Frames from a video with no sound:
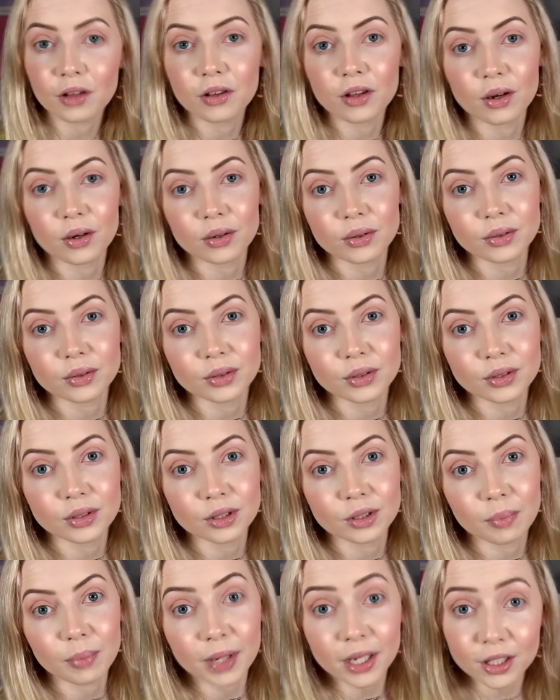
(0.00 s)

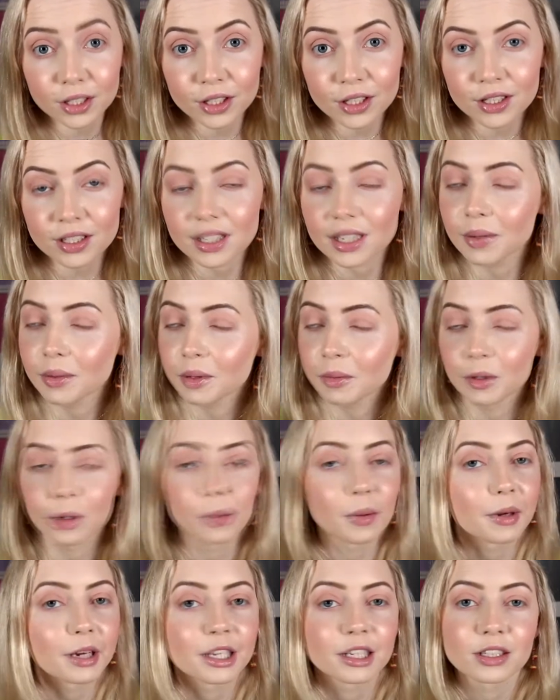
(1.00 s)
those pictures, it will be
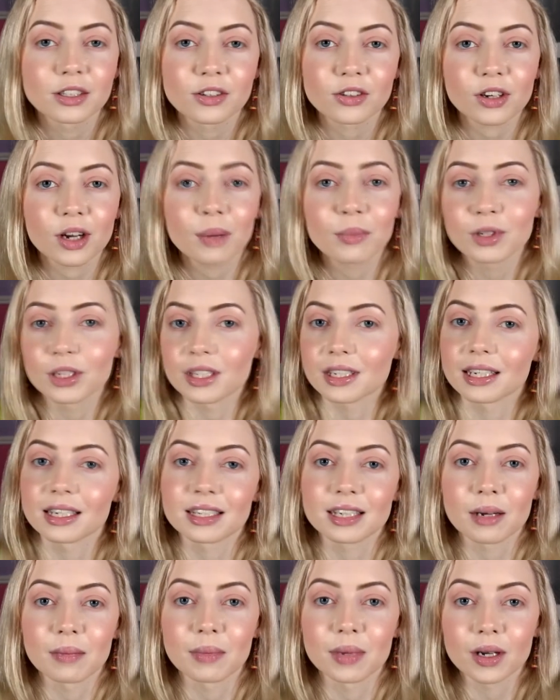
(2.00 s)
up on my Instagram, which is
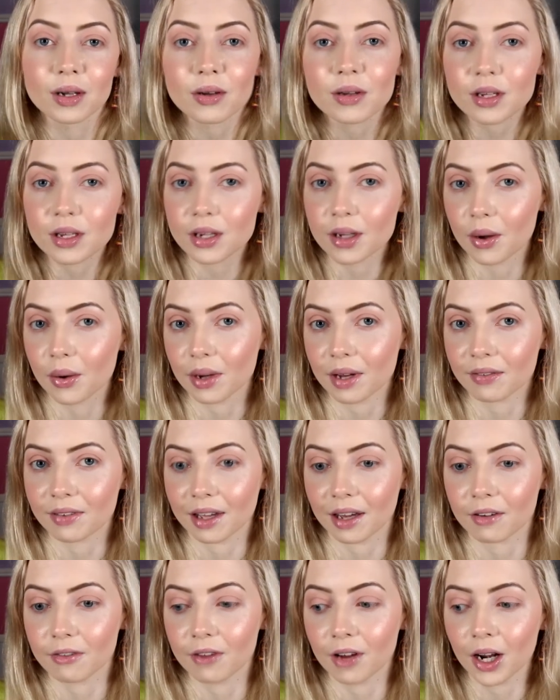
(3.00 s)
linked down below. You can go give
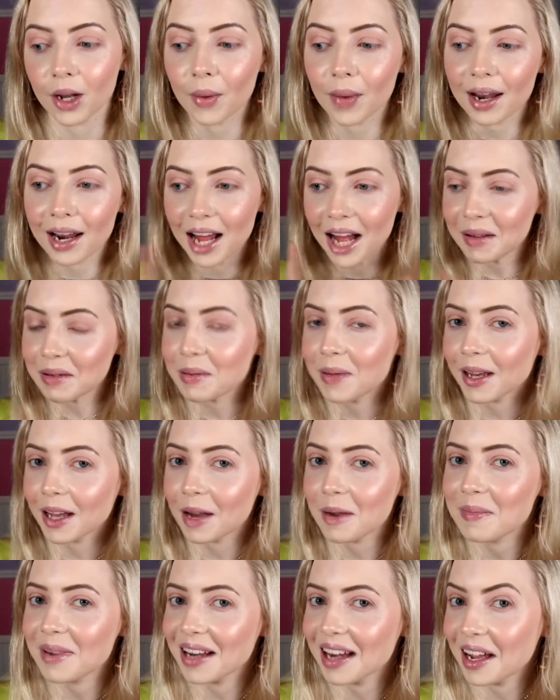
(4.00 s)
that a follow and help me pick
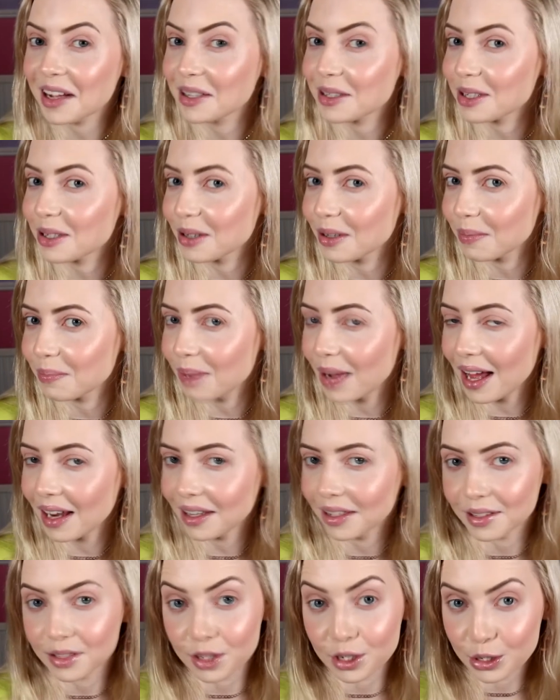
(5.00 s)
out my next
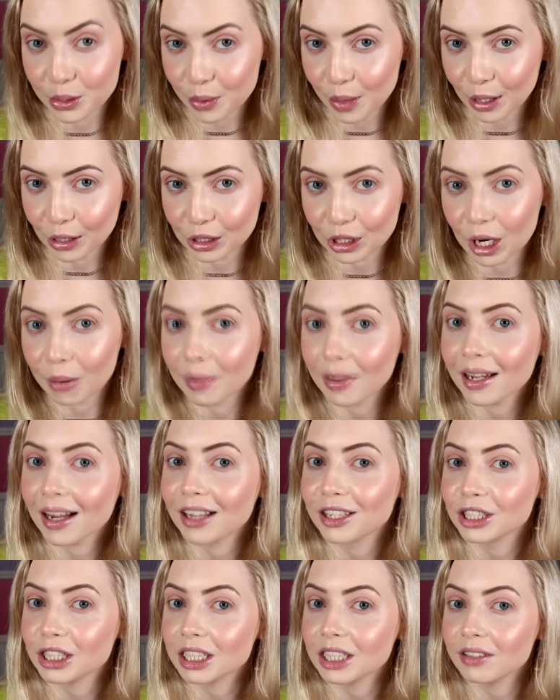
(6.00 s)
palette to swatch on my
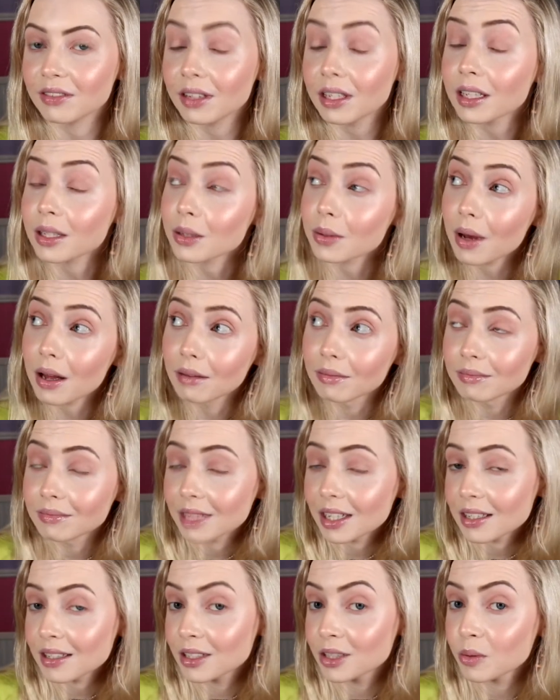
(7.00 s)
IGTV as well
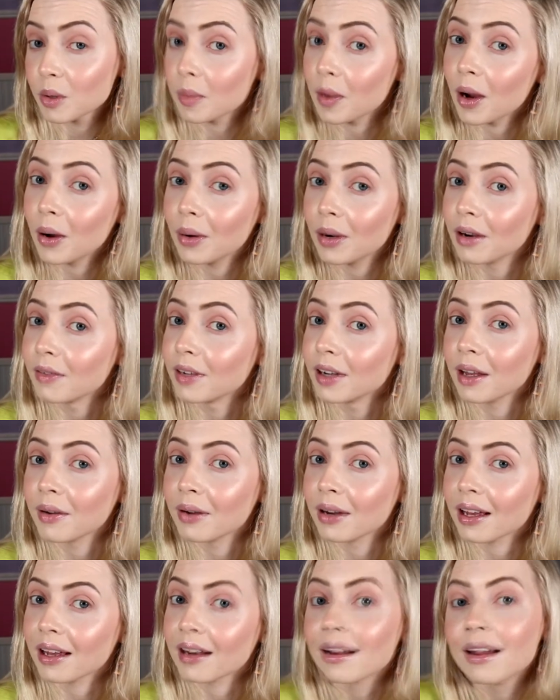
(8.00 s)
because I do a poll every now
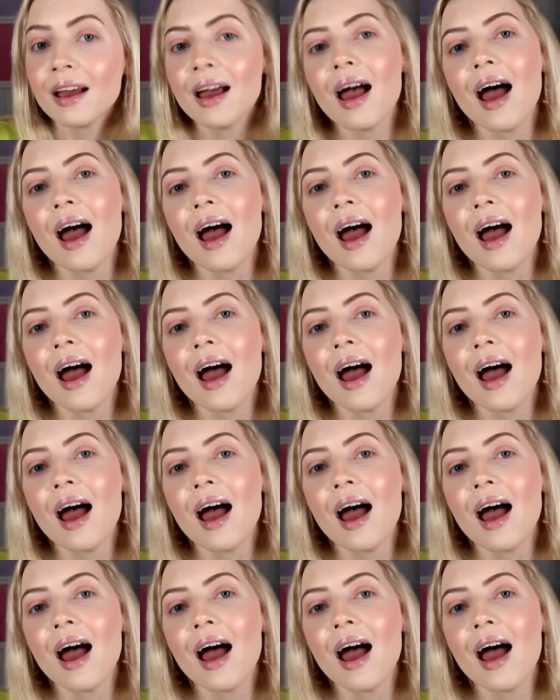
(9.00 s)
and again.